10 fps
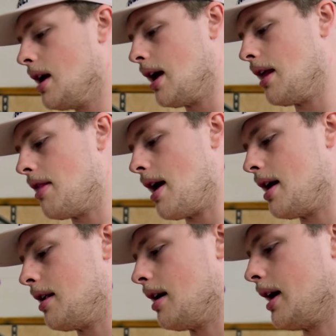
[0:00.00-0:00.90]
And
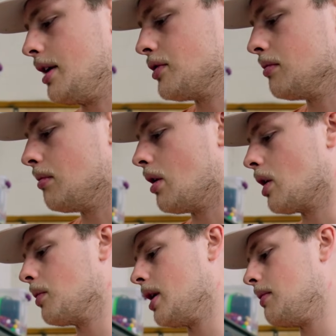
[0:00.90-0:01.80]
then Andrew
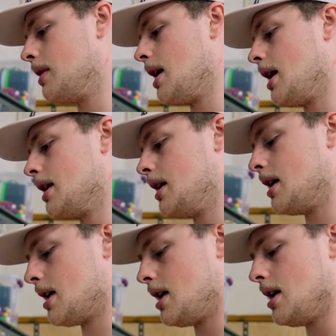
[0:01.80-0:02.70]
Marweed we got
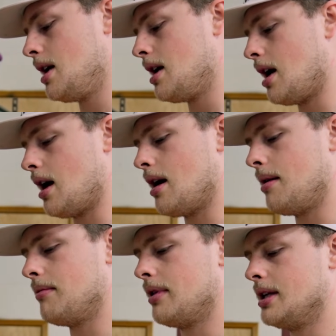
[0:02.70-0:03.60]
here.
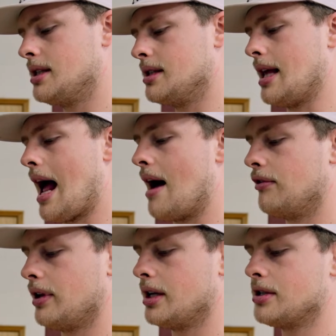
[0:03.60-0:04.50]
This is the
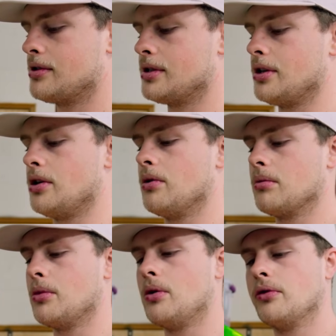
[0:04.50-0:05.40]
Avalanche. This is a newer
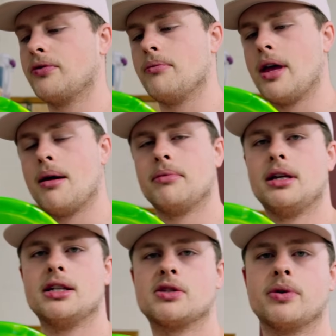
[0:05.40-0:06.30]
mold from them.
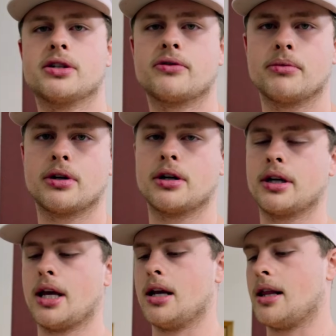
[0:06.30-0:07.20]
He switched from the
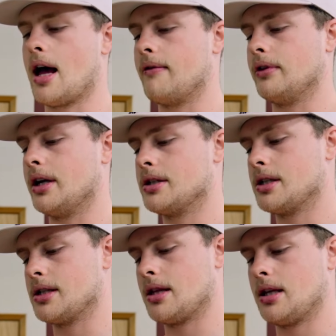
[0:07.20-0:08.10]
Hurricane to the Avalanche
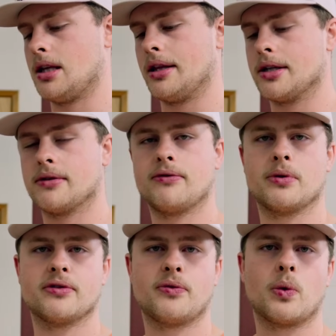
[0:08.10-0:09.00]
because I think he likes it
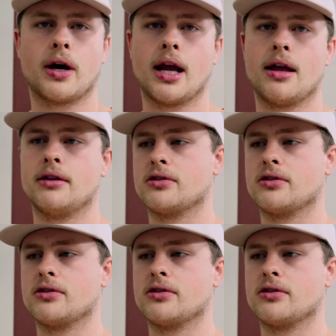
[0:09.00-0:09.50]
for his forehand.